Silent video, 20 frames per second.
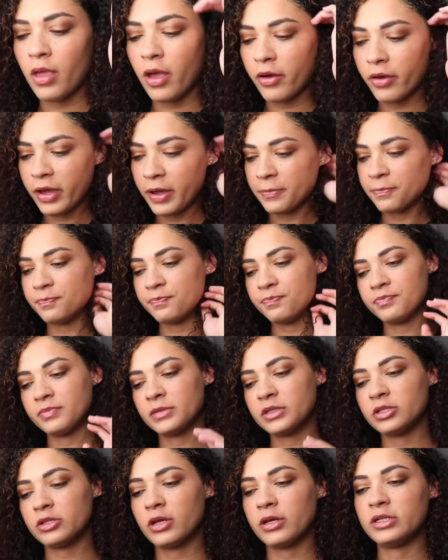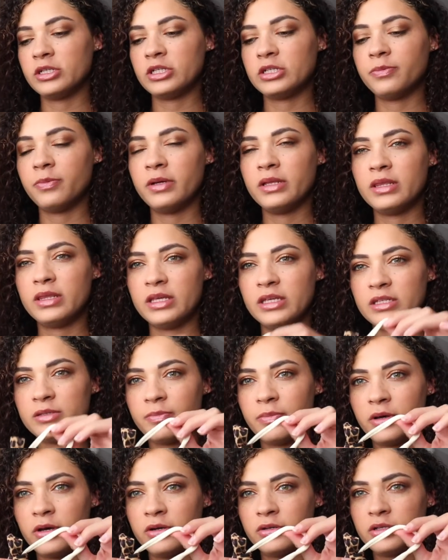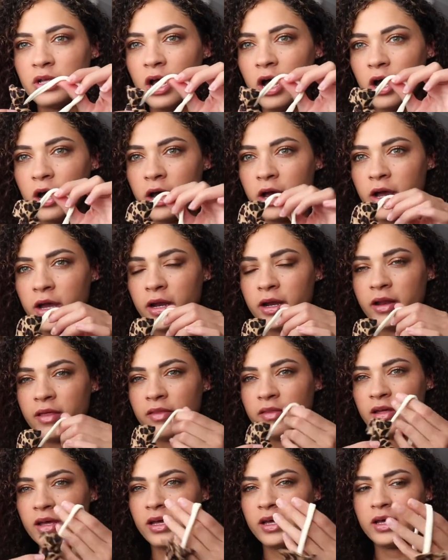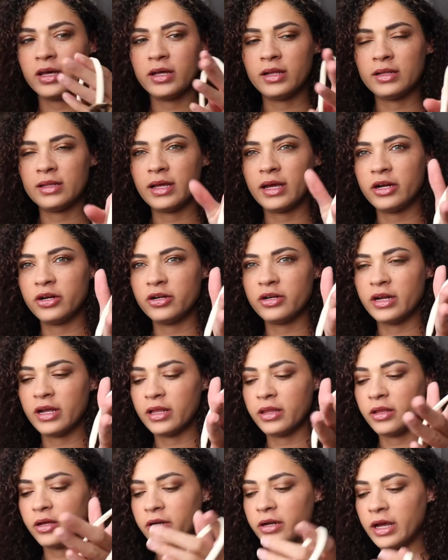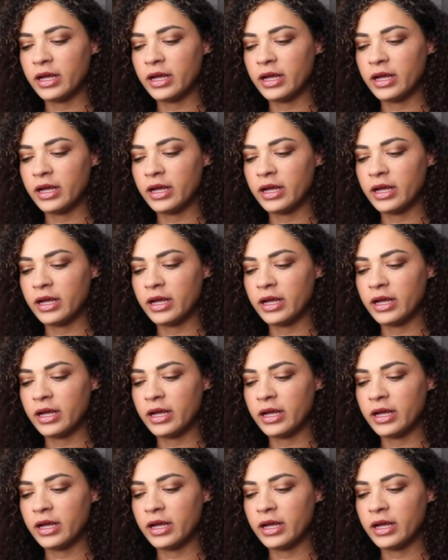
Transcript: Okay, so I just put these bows on the lighter nylon.